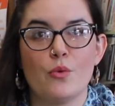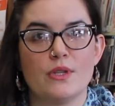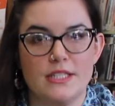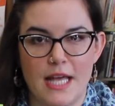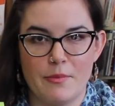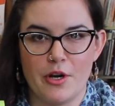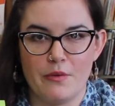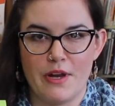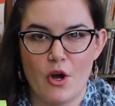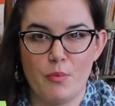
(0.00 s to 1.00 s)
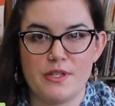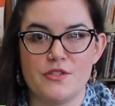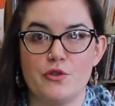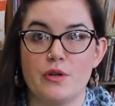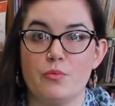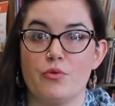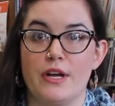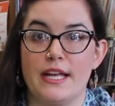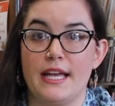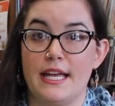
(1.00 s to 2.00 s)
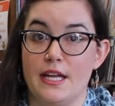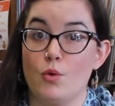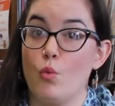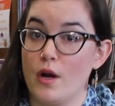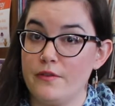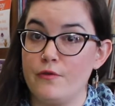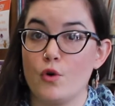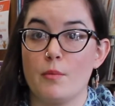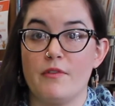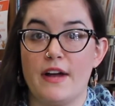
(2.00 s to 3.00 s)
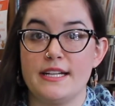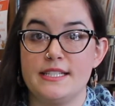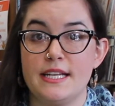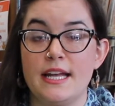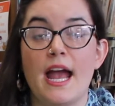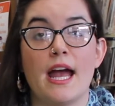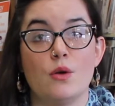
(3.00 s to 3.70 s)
When the library reopens, you can bring in one form of ID